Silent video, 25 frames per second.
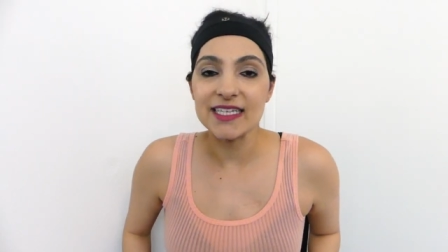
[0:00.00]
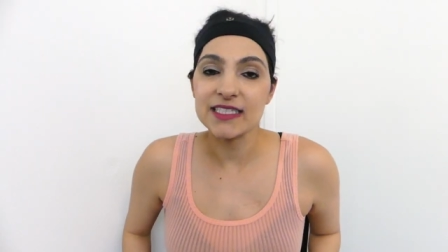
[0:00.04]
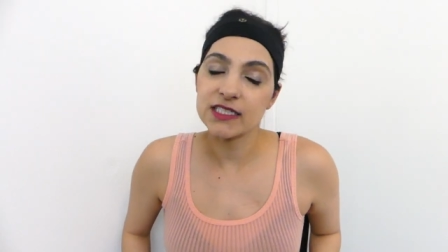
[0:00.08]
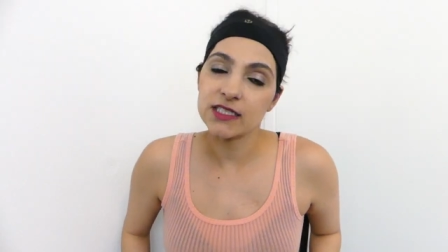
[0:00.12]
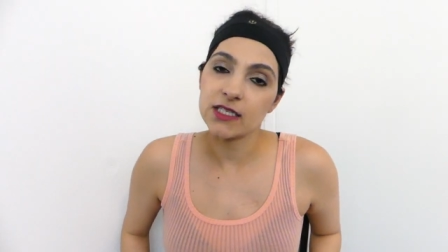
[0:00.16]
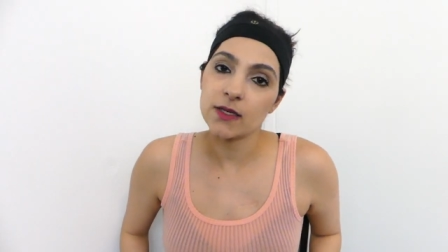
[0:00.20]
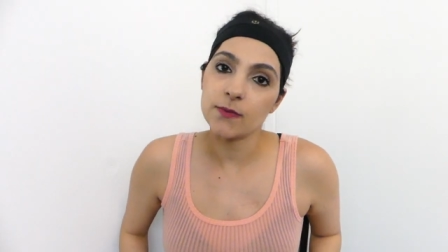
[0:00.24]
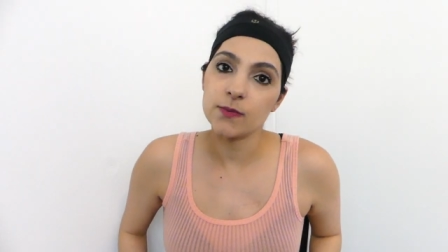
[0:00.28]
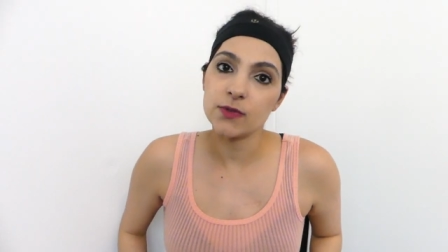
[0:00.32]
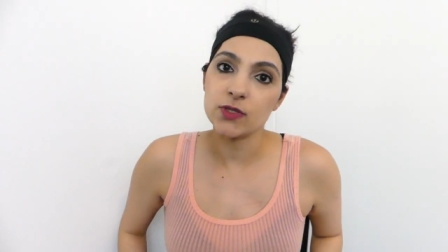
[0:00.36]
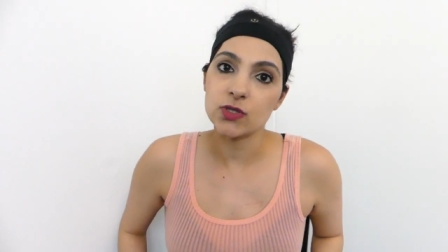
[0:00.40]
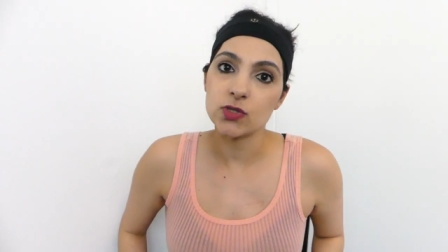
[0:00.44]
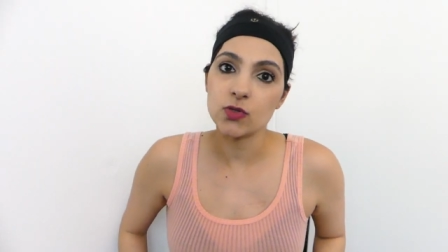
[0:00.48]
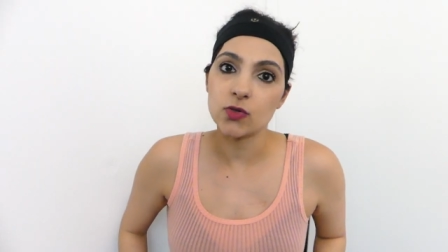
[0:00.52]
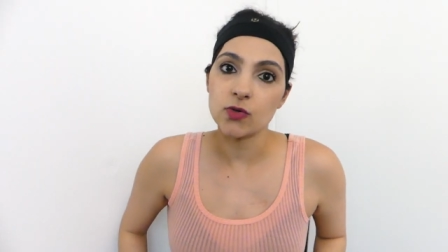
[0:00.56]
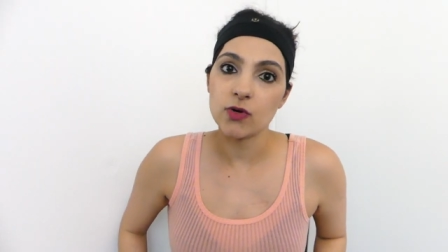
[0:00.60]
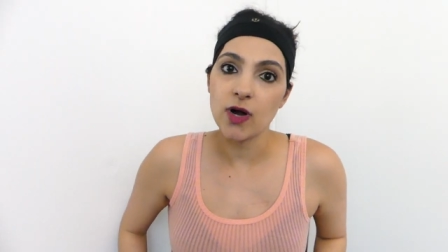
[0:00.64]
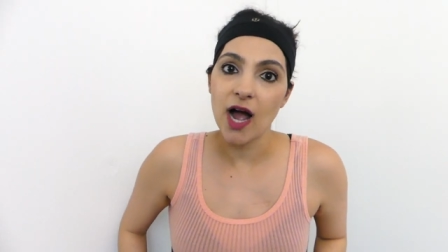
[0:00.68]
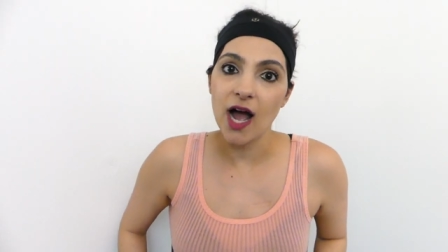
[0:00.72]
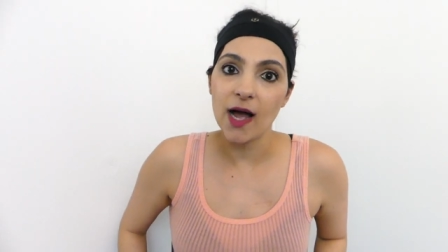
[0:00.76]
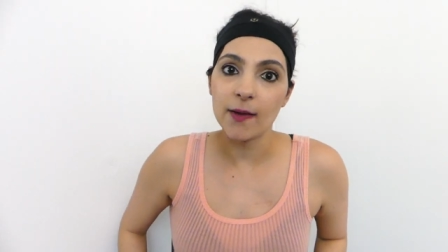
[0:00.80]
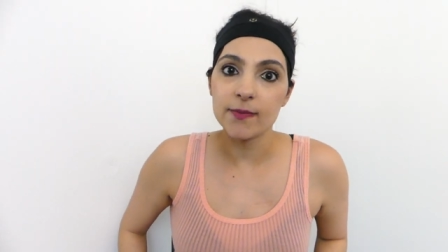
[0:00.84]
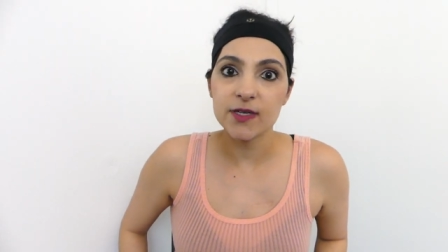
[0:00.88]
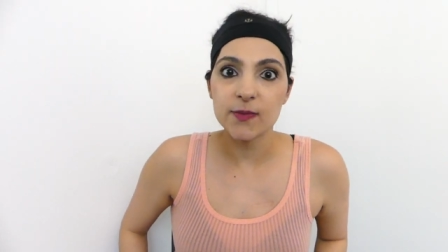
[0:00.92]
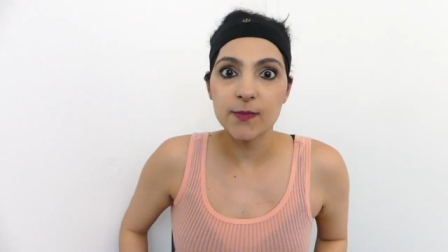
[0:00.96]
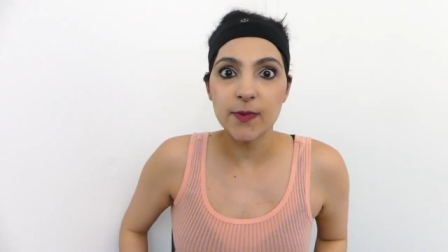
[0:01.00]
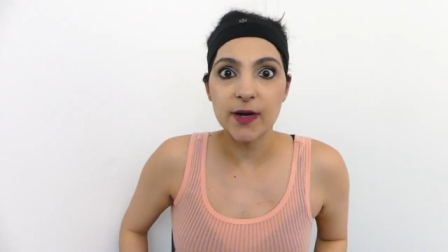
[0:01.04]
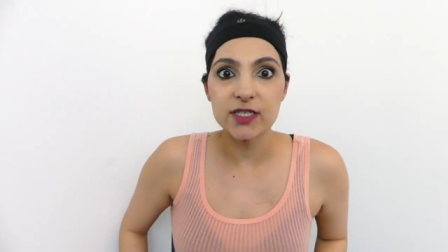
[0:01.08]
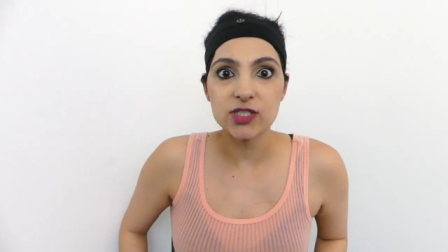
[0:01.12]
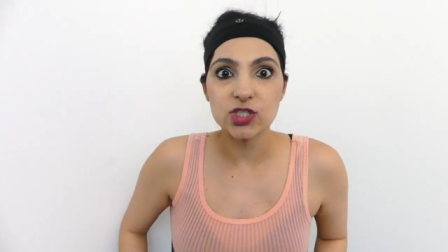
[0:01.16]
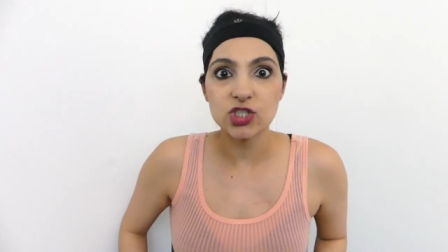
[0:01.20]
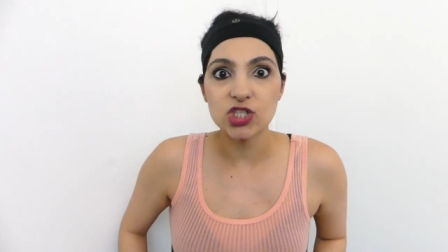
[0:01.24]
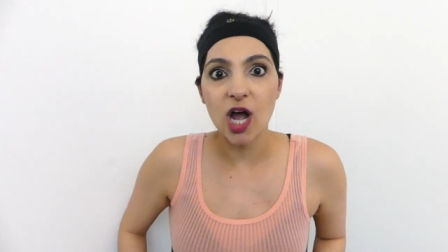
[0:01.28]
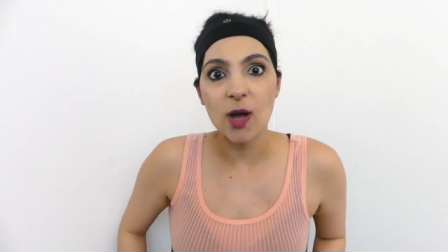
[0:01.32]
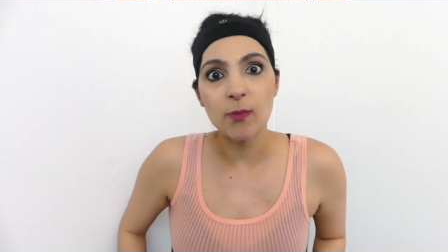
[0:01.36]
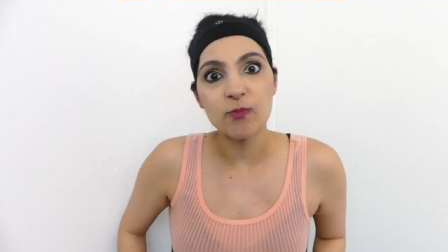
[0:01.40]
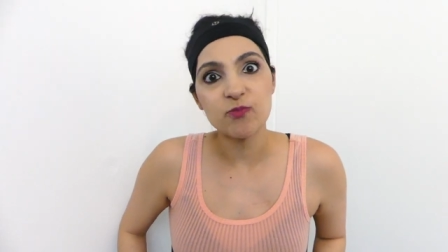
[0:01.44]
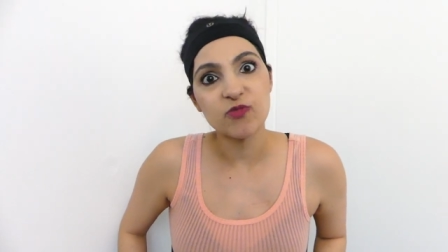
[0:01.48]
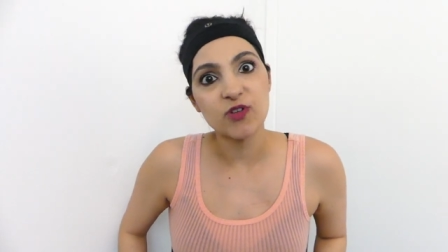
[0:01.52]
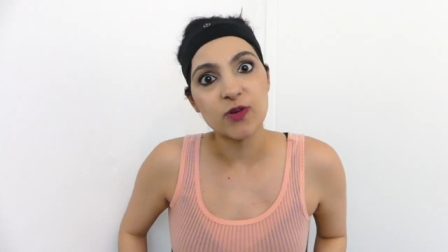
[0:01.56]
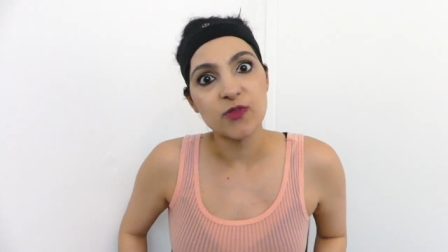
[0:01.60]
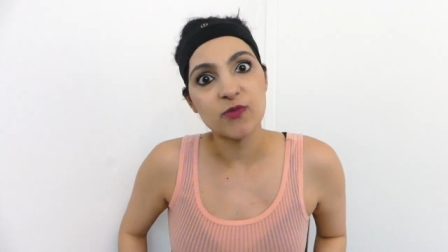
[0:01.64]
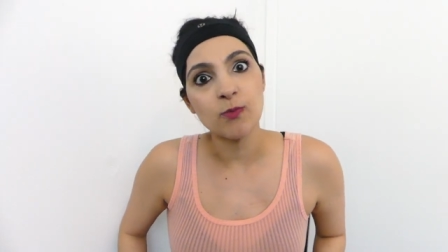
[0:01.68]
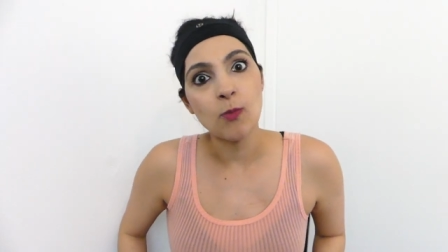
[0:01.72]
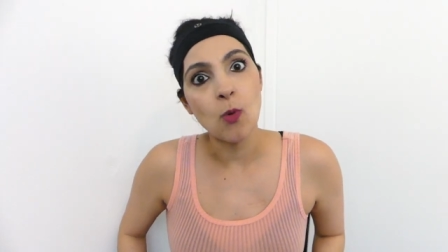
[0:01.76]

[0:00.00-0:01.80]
Subscribe to BuzzChomp for